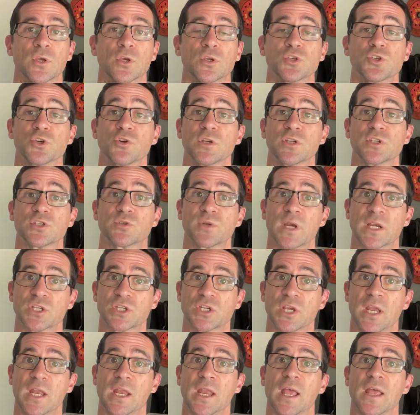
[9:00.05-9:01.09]
During
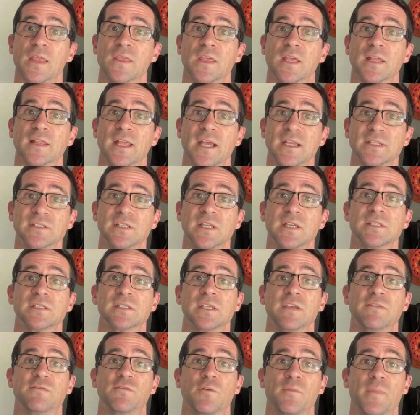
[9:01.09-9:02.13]
stretching, the elastic
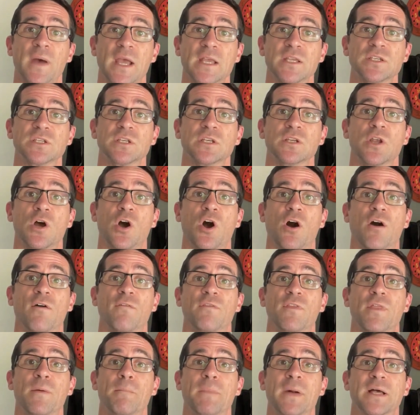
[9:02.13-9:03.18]
deformation
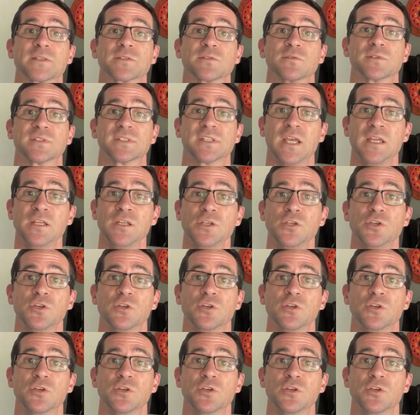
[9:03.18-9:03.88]
of the muscle tendon